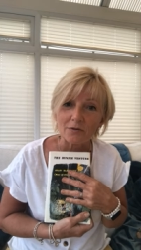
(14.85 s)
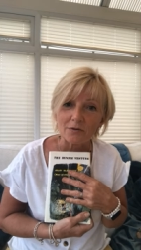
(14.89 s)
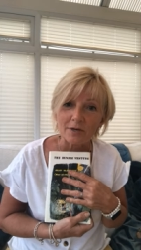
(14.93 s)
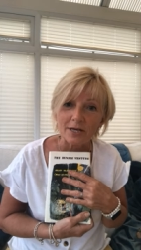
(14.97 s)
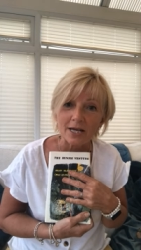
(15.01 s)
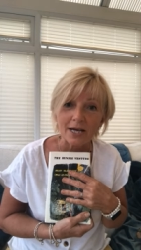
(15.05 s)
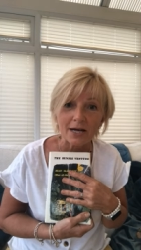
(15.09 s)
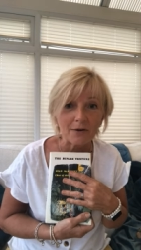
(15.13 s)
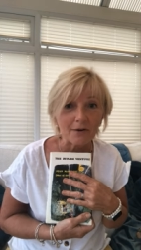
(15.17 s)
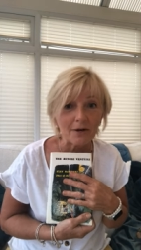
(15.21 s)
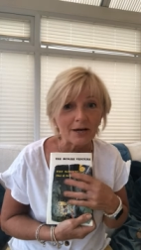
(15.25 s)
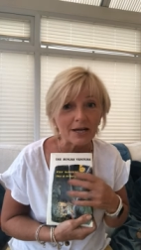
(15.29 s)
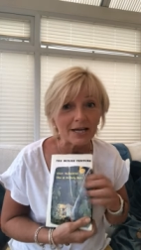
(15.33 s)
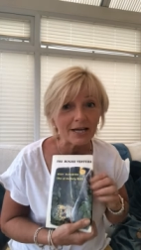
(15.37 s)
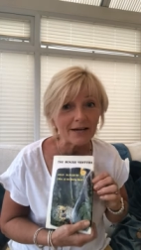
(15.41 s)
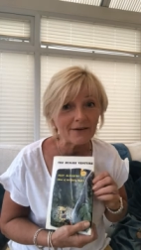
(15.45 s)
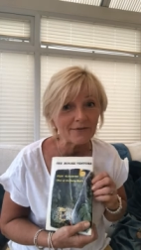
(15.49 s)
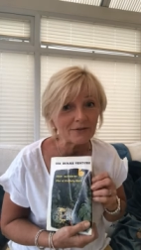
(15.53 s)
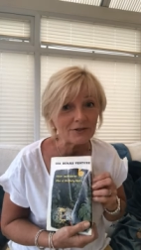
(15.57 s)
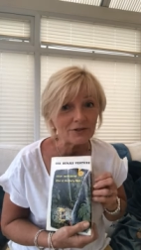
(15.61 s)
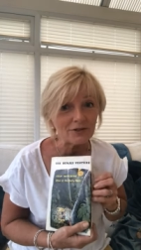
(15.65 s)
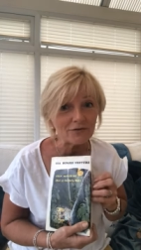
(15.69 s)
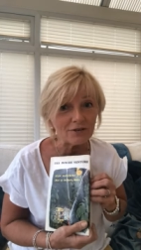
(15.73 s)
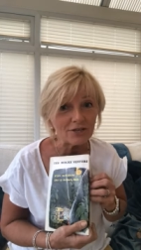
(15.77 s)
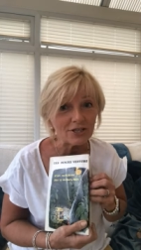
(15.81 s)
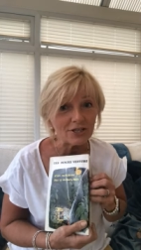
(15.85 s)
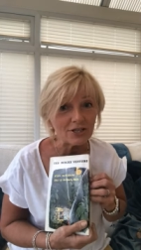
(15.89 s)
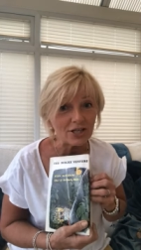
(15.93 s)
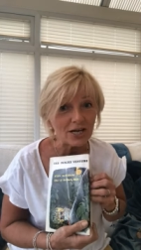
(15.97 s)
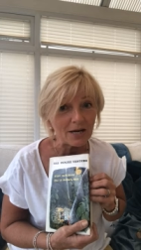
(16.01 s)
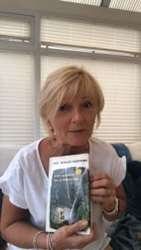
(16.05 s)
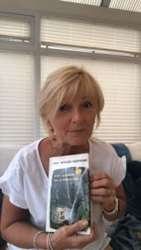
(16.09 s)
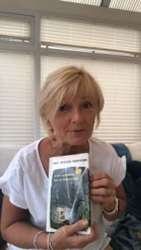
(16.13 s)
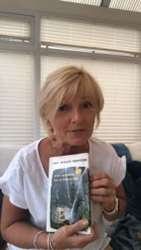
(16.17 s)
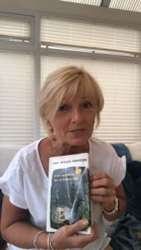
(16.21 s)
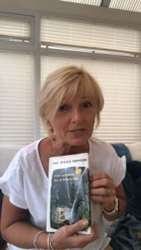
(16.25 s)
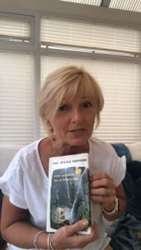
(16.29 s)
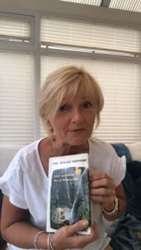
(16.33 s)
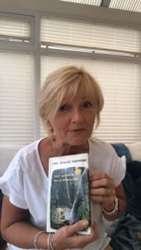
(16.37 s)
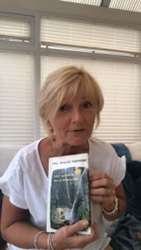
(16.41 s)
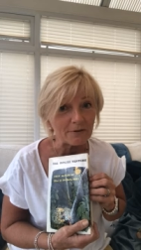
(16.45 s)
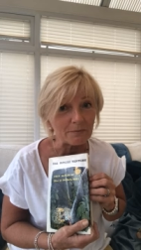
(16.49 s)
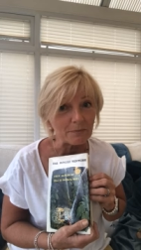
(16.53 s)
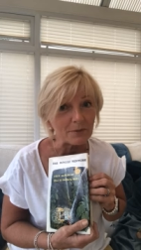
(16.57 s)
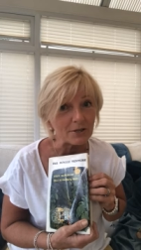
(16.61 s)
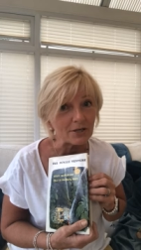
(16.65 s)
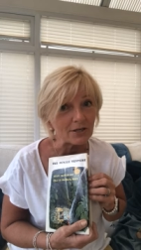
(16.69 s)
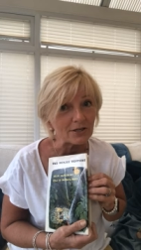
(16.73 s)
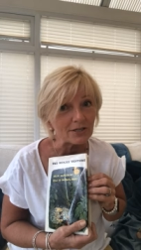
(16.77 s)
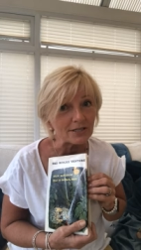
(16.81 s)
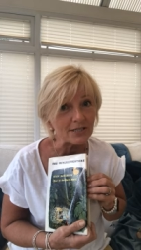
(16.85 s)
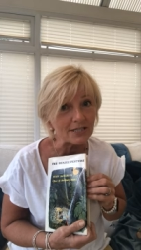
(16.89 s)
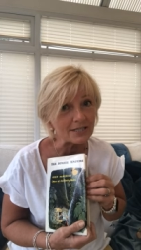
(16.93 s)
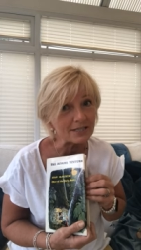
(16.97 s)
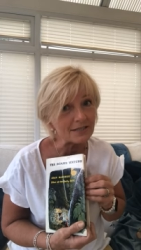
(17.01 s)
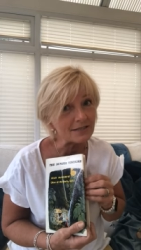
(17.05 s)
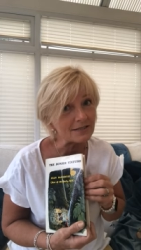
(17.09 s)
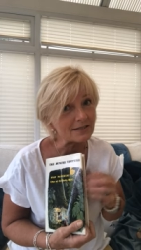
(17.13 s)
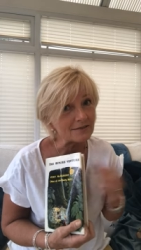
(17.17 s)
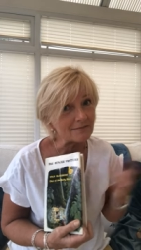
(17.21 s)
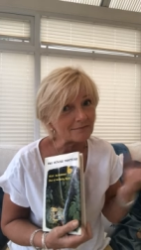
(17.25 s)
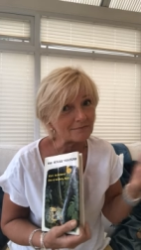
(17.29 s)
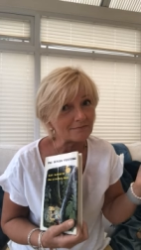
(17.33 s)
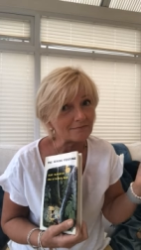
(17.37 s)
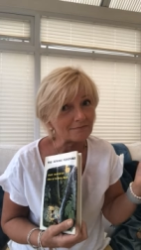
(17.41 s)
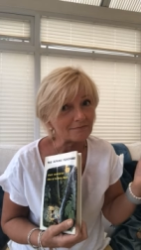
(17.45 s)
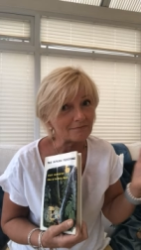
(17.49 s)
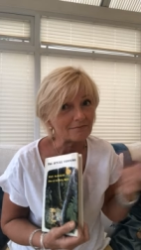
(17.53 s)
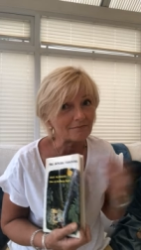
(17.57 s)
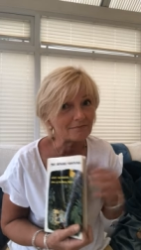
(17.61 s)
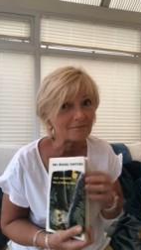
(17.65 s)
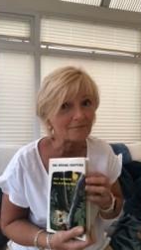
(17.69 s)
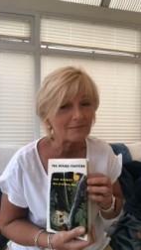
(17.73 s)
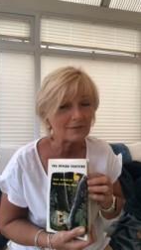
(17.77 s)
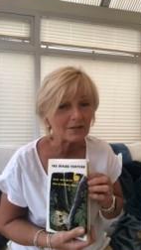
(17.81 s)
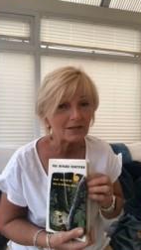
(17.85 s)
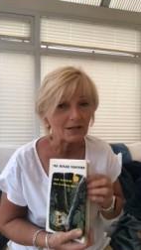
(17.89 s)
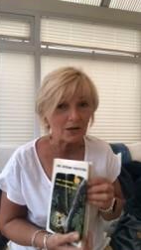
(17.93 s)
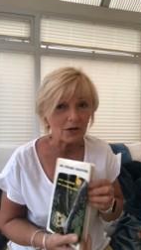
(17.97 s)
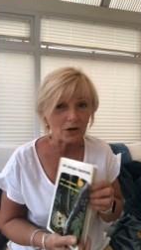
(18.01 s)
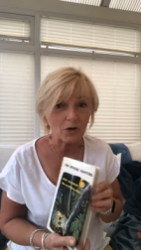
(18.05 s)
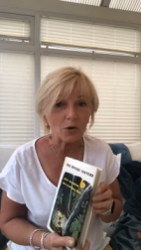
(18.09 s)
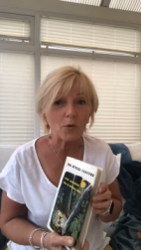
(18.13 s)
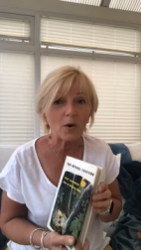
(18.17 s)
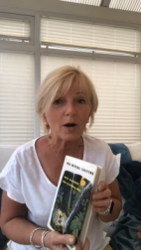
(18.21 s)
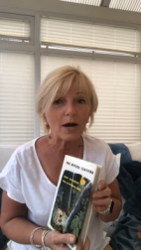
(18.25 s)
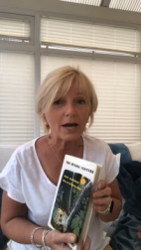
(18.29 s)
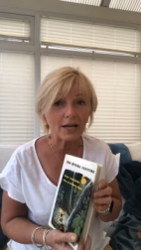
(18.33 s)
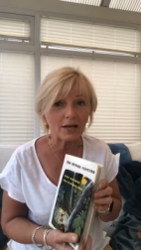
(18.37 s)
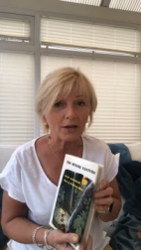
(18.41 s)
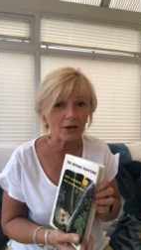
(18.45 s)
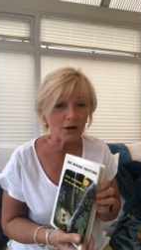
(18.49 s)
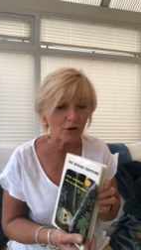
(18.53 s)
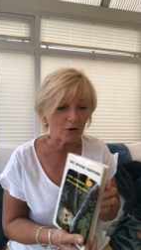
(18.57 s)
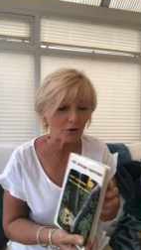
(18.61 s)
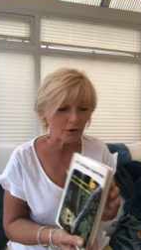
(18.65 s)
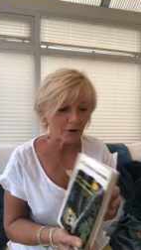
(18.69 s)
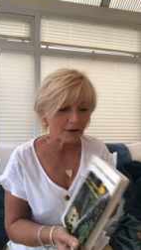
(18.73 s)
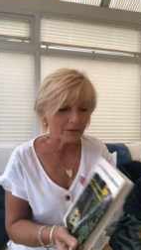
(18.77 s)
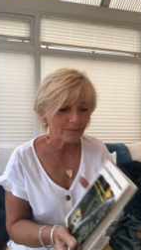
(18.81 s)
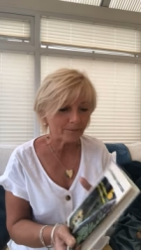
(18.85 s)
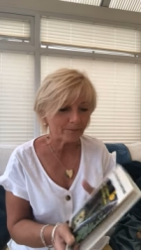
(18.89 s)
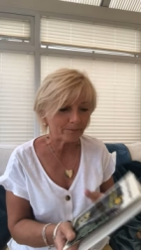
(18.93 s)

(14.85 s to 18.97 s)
Now, I'll have to read chapters of it because it's quite long.